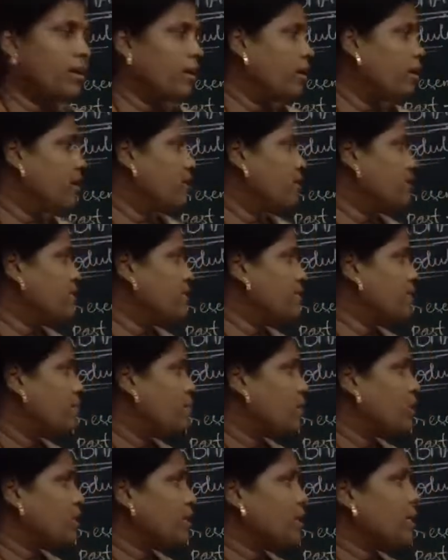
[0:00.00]
This is about
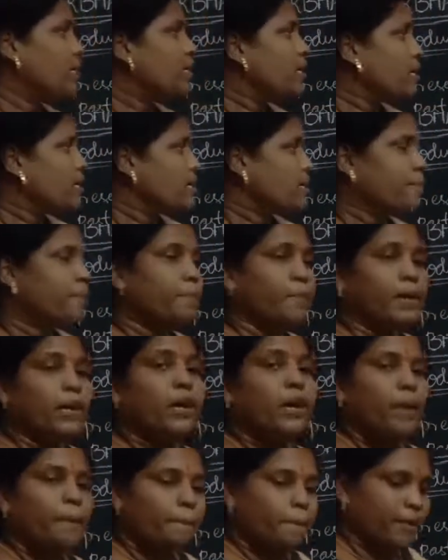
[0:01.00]
the simple
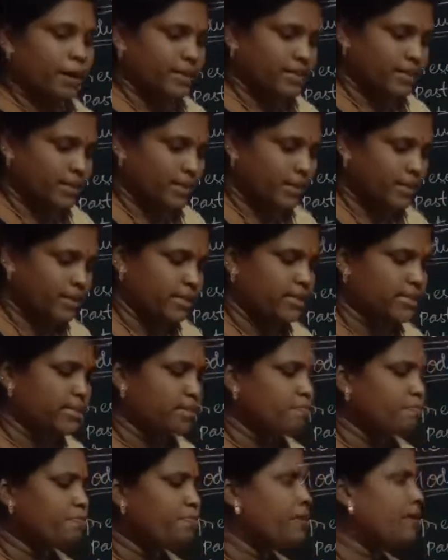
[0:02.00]
present tense.
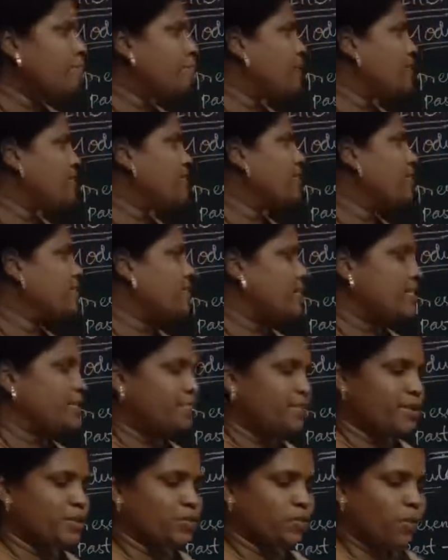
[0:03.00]
Simple present tense
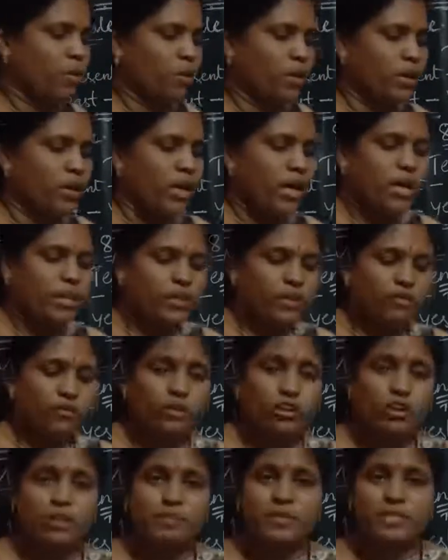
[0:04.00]
means what? The
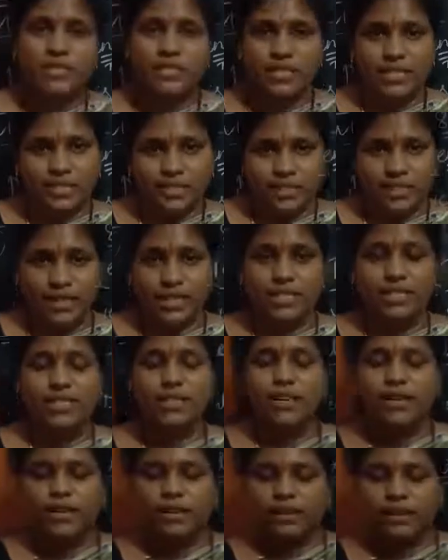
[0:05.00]
verbs in this tense
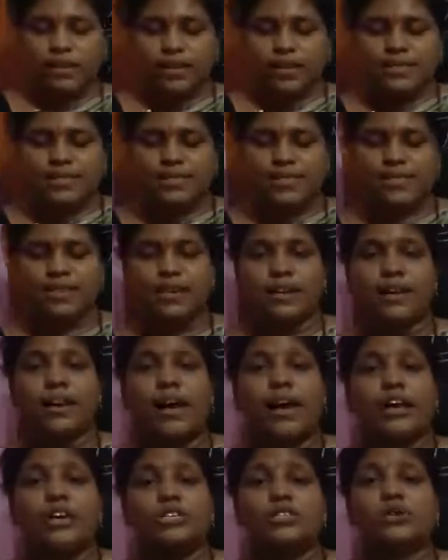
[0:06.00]
tells the
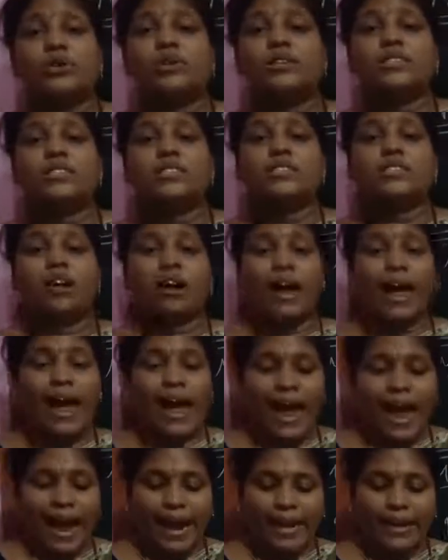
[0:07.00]
shows
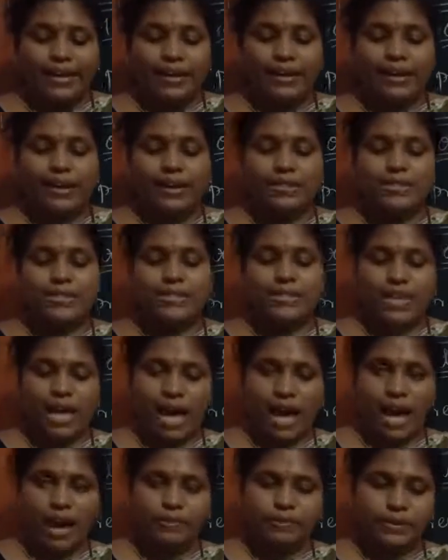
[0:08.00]
ideas,
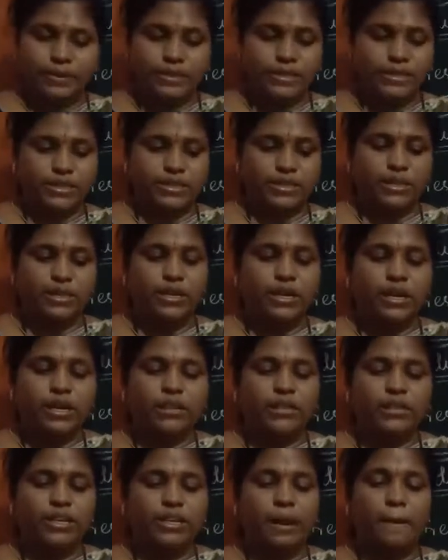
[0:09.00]
habits
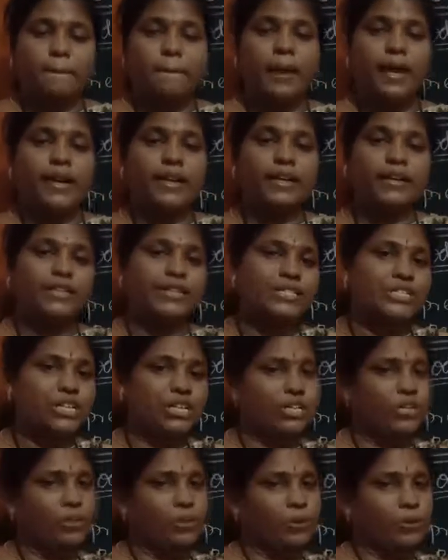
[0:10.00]
that apply in the
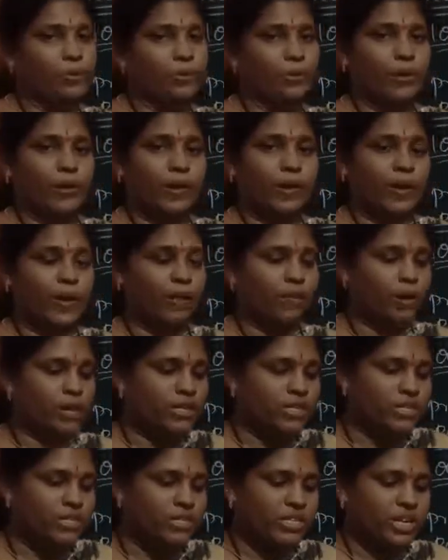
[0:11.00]
general rule. Okay, what is the
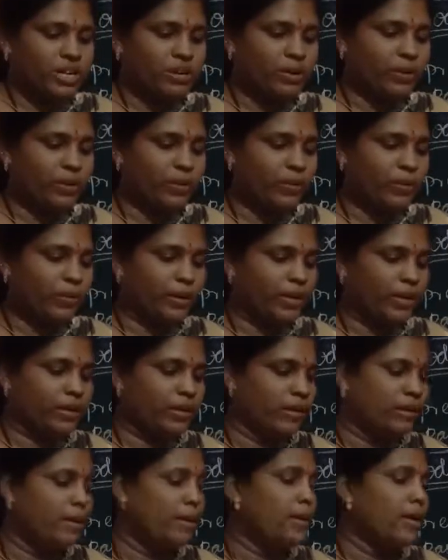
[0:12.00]
general rule here?
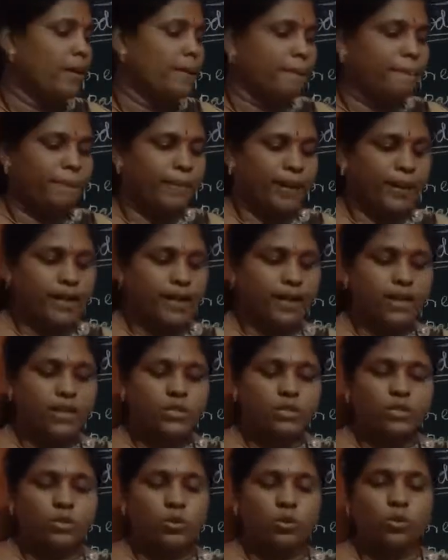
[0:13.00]
Plays,
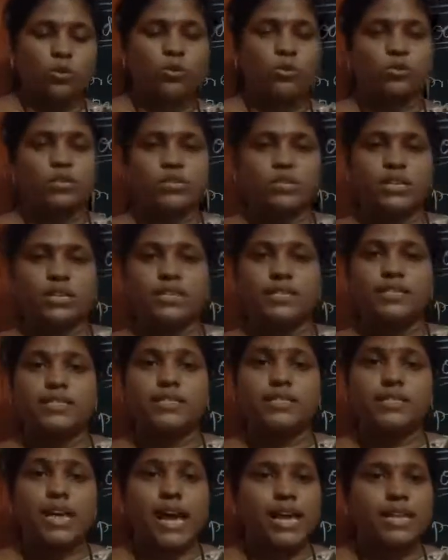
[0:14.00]
goes, sings,
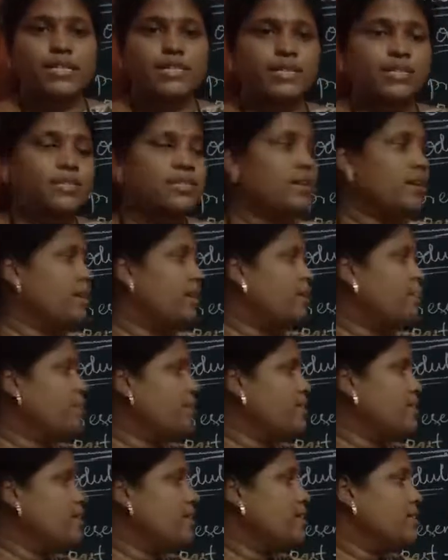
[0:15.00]
dances means
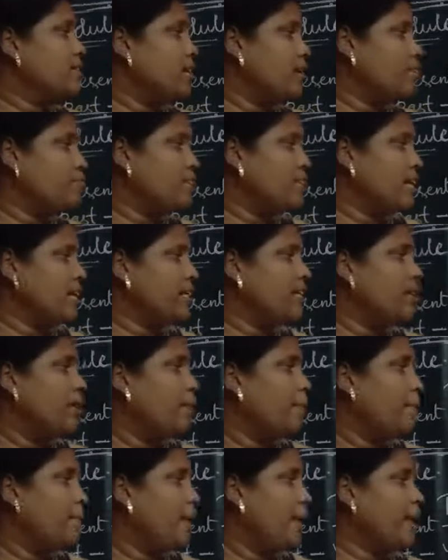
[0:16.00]
subject,
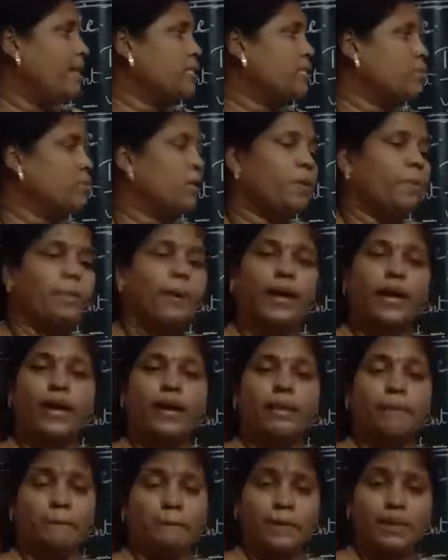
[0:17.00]
base verb
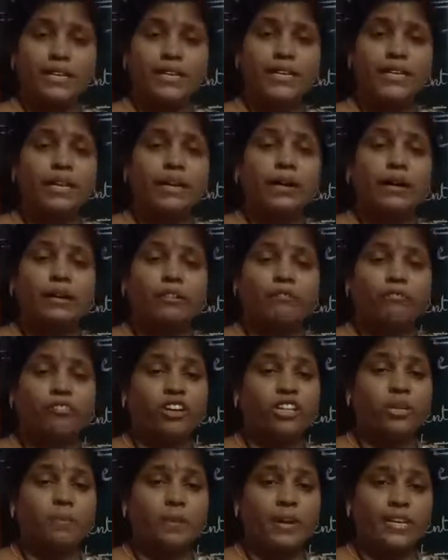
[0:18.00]
means for the
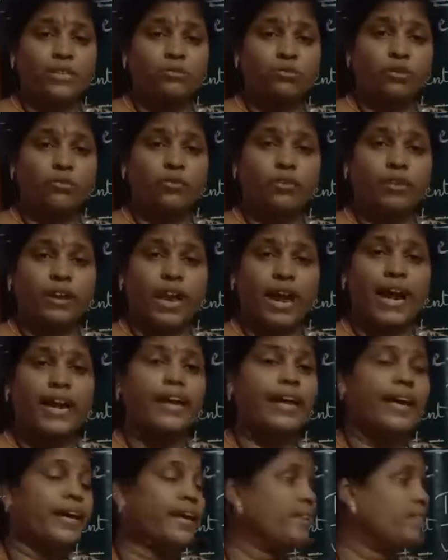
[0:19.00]
base verb we will add
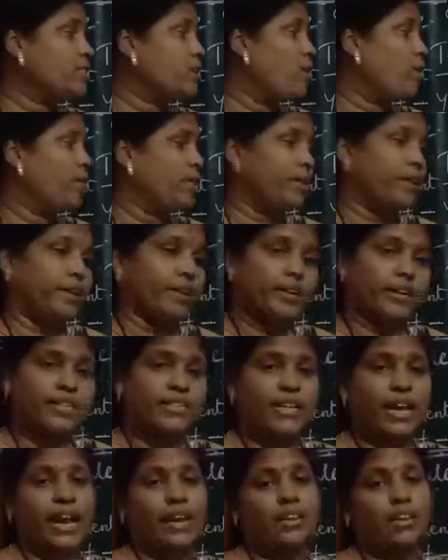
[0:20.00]
s or es
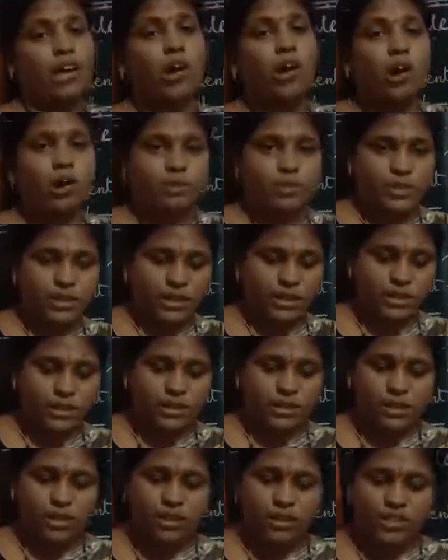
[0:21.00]
and the object.
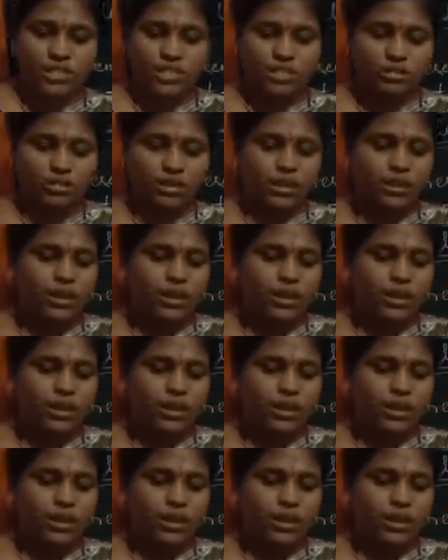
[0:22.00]
Okay, children.